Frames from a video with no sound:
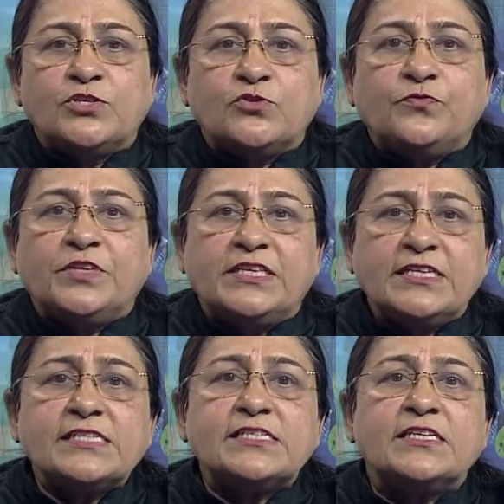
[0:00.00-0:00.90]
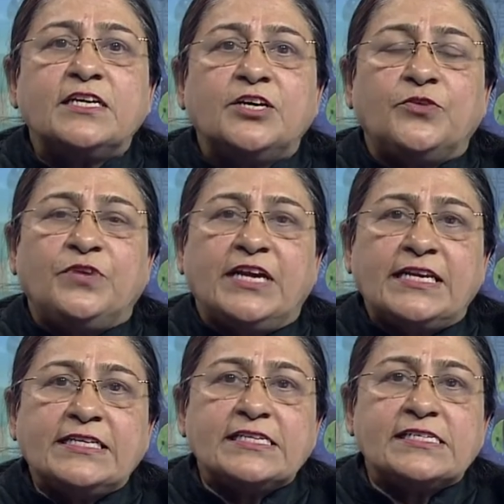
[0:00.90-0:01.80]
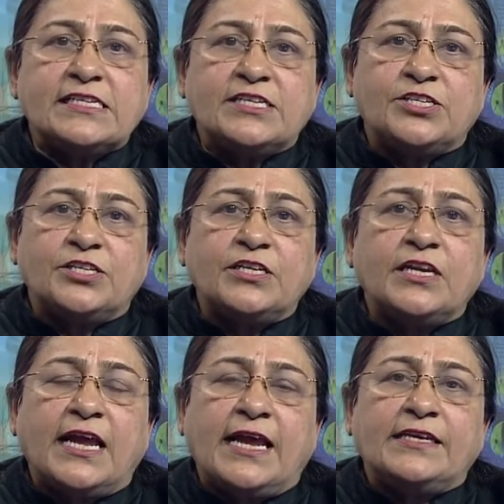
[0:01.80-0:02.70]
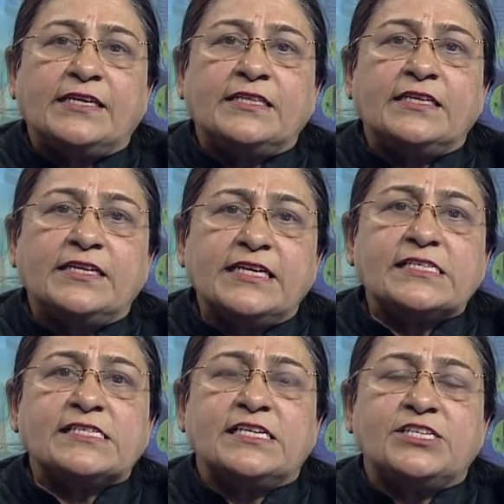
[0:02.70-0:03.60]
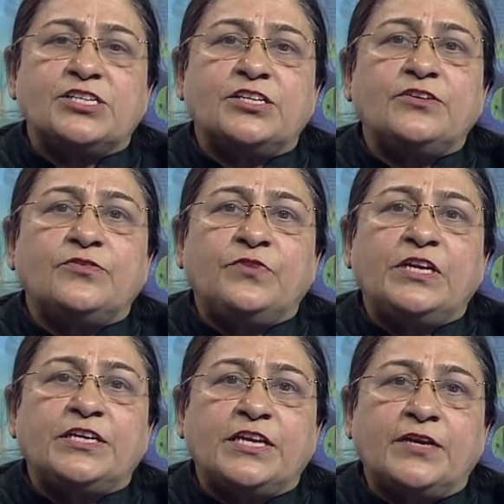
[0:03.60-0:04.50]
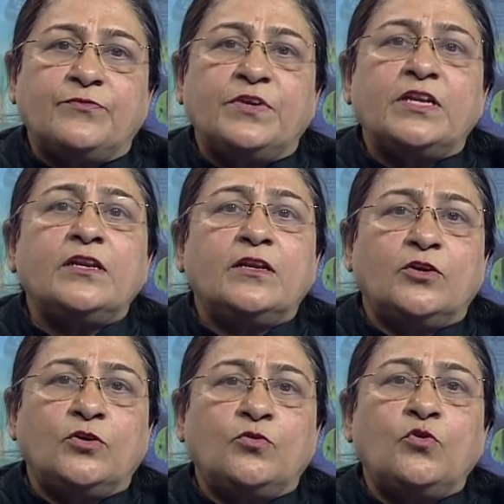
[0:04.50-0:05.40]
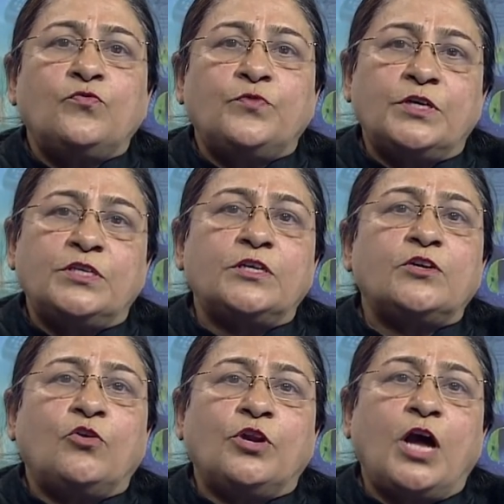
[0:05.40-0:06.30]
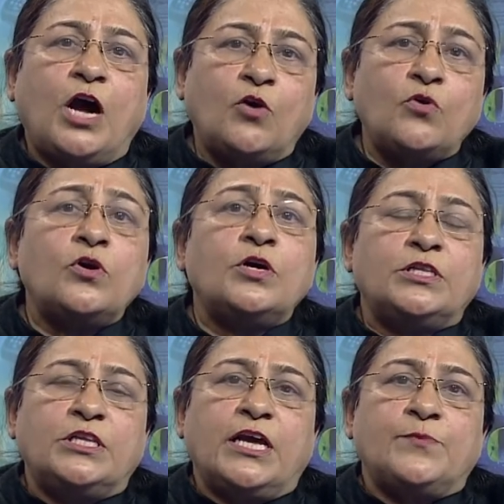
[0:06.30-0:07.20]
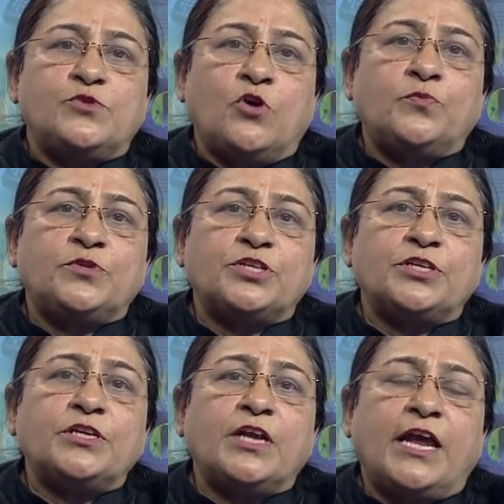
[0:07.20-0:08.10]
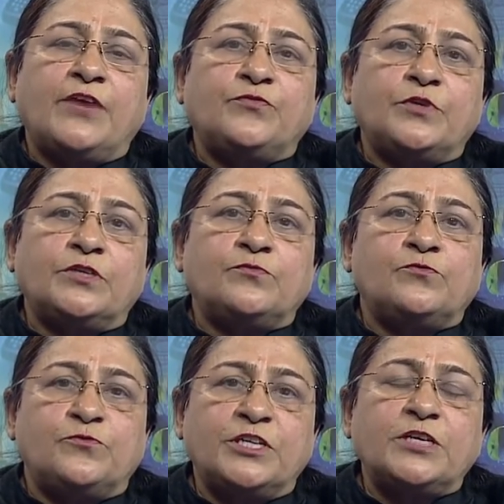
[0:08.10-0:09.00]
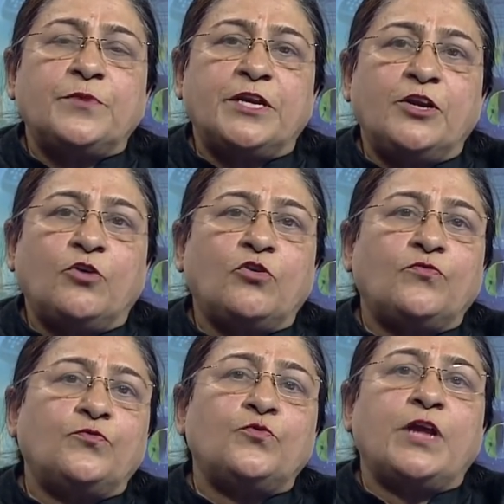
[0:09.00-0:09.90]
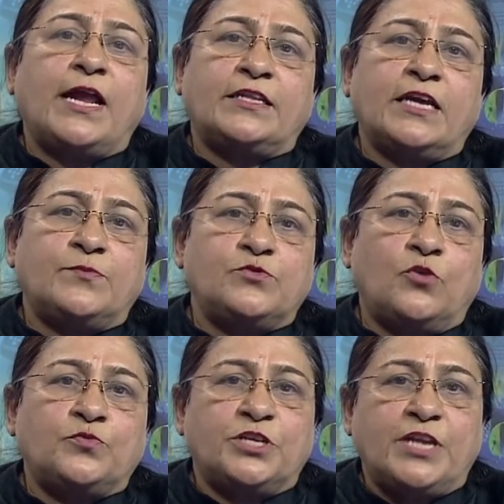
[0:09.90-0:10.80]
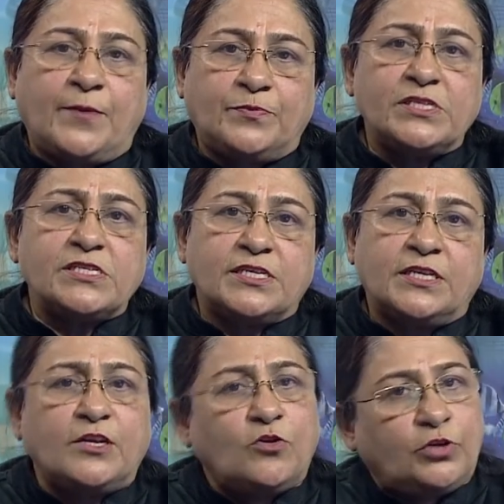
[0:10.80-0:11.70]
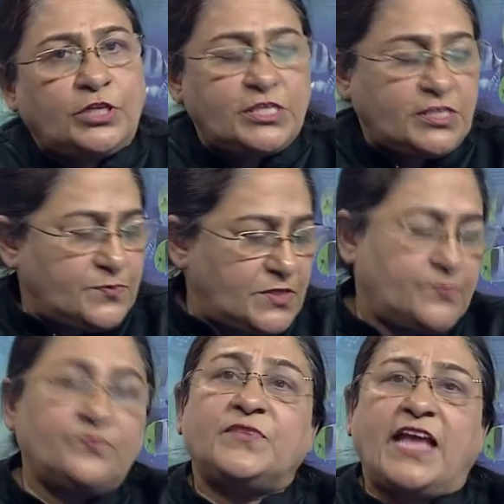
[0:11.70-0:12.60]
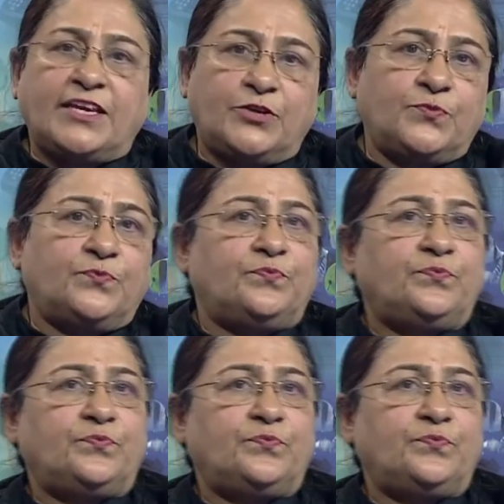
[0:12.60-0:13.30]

So, with this we end this session and in the next session we will we'll go further on how the absorption and fur further breakdown of food and the absorption happens in an organism. Thank you.